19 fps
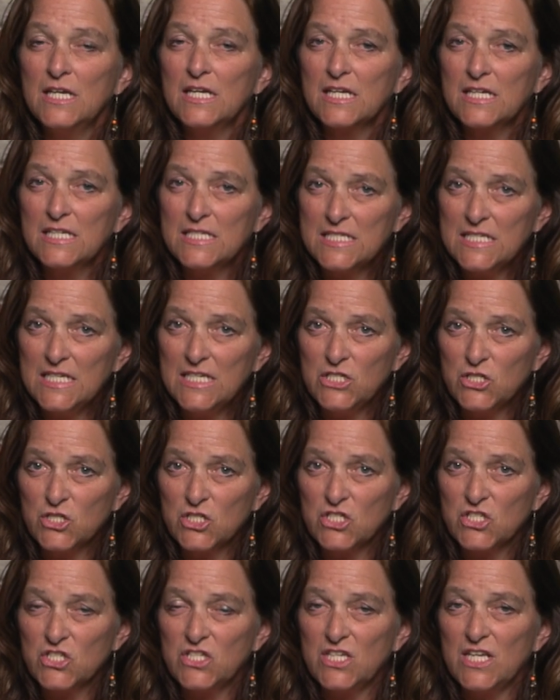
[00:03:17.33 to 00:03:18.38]

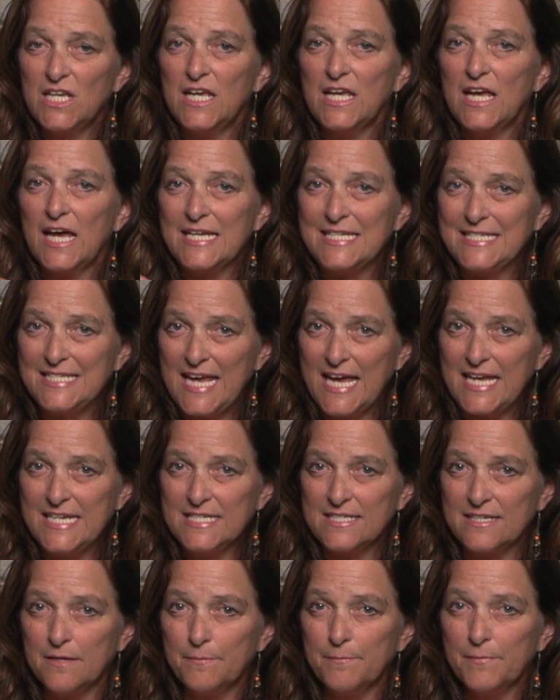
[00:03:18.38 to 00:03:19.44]
contingency
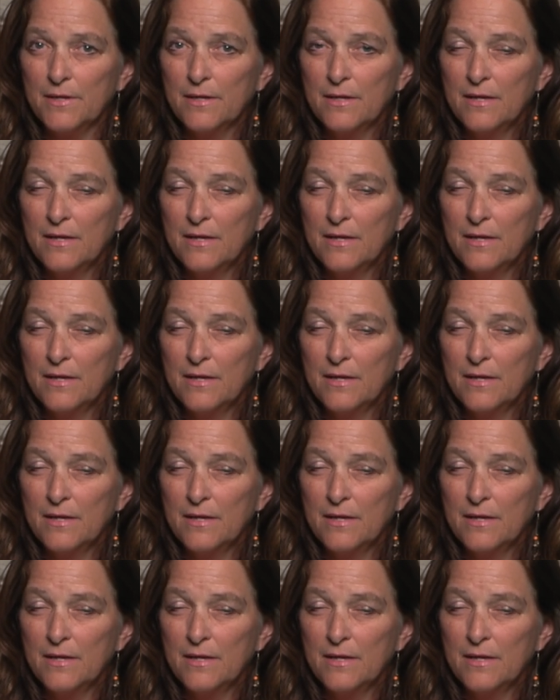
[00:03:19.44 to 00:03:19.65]
addendum